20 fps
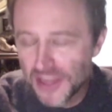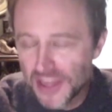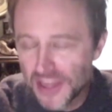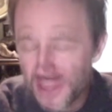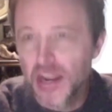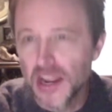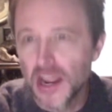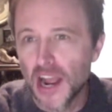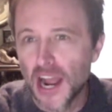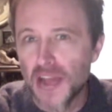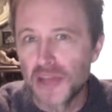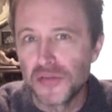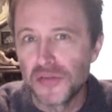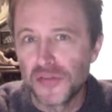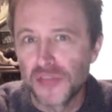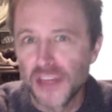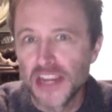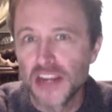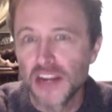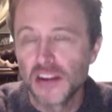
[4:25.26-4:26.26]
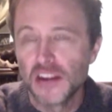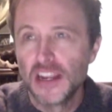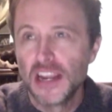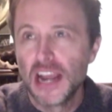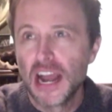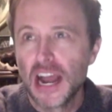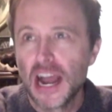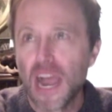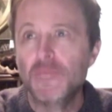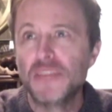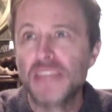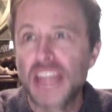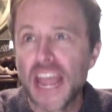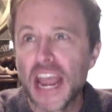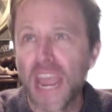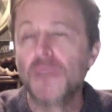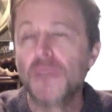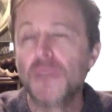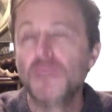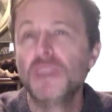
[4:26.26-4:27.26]
think I'm
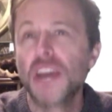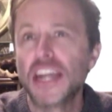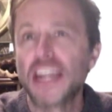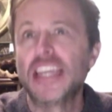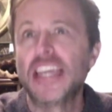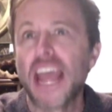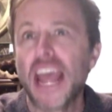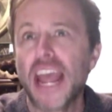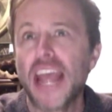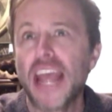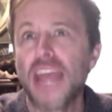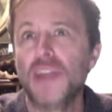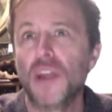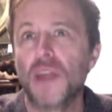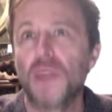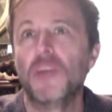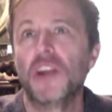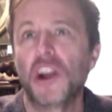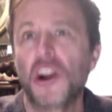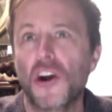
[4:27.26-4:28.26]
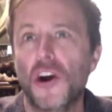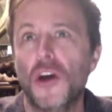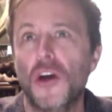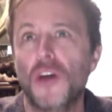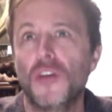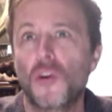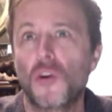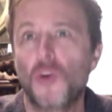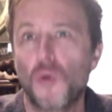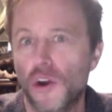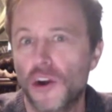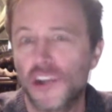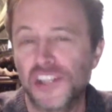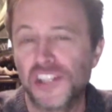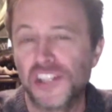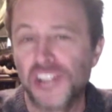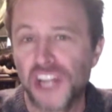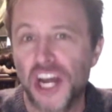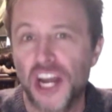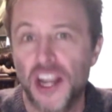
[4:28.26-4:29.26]
gonna gain what I'm gonna call the
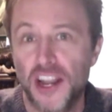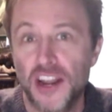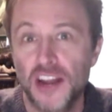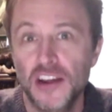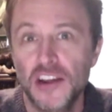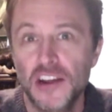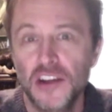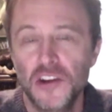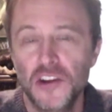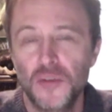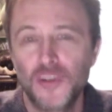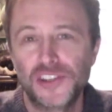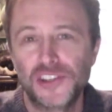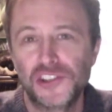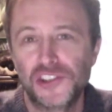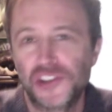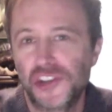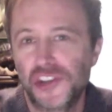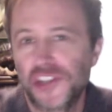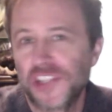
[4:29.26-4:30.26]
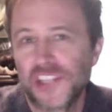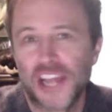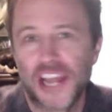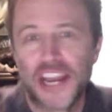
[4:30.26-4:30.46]
quarantine, which is just